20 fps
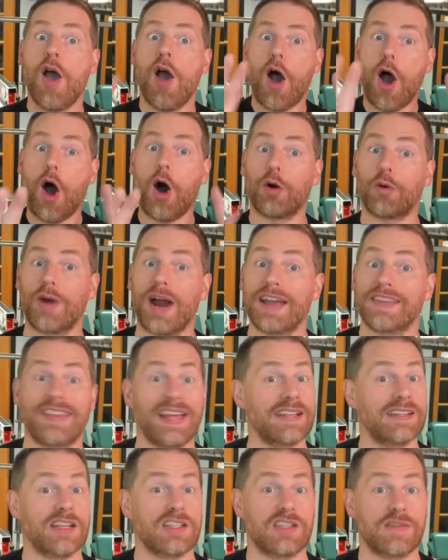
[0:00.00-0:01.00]
All right,
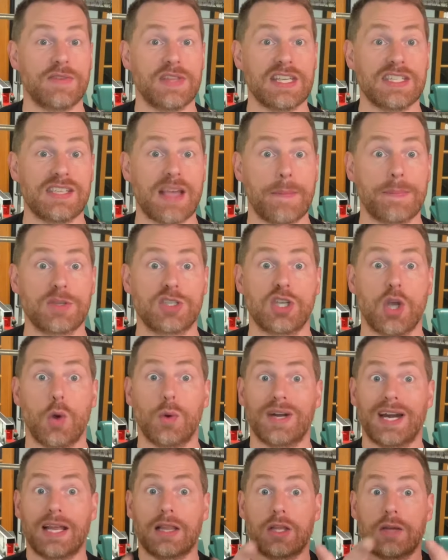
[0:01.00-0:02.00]
that does it for this
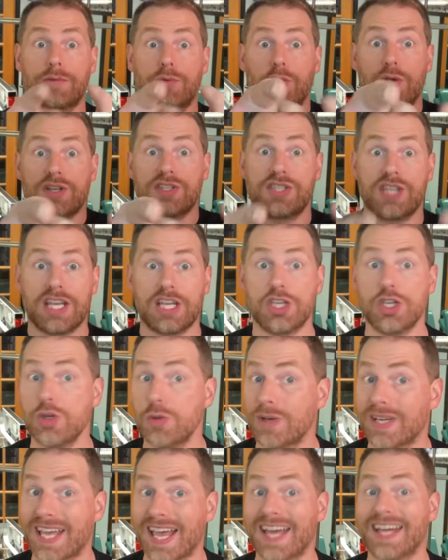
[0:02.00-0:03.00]
episode, and I look forward to seeing
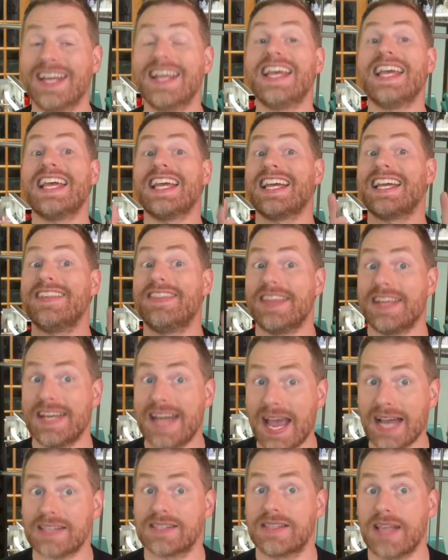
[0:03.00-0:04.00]
you again in the
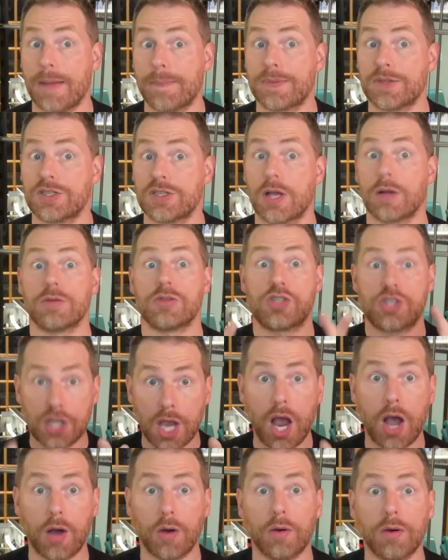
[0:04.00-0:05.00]
next episode.
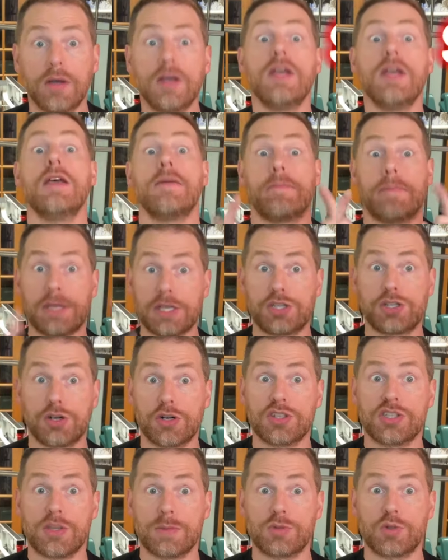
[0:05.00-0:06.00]
So, be sure
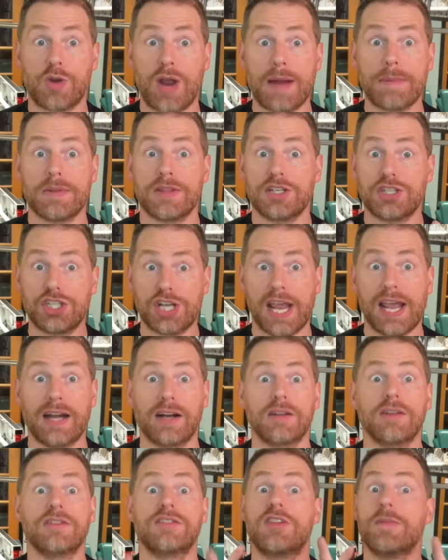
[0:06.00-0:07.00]
to subscribe to the
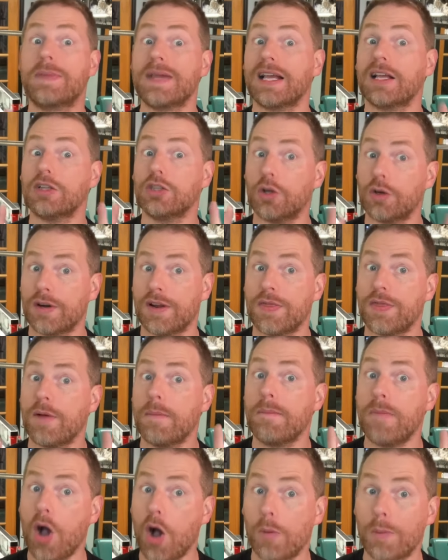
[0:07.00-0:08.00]
channel to be alerted the
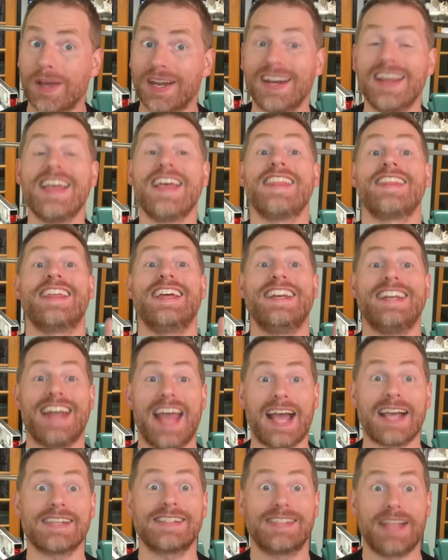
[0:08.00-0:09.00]
moment the
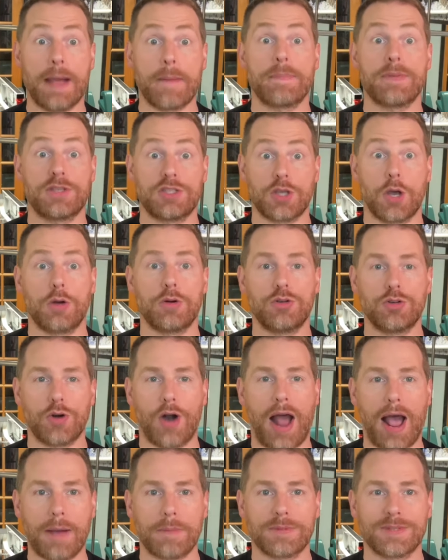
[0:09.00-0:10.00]
next episode
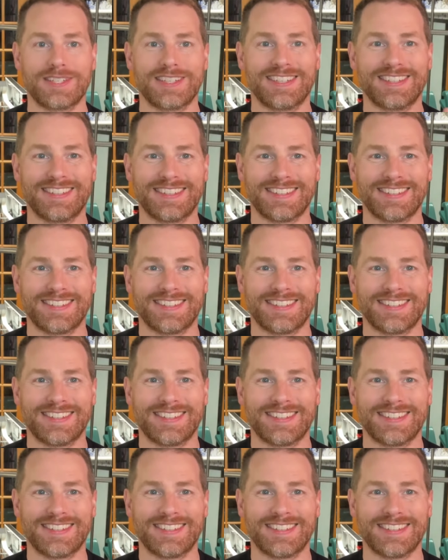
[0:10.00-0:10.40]
drops.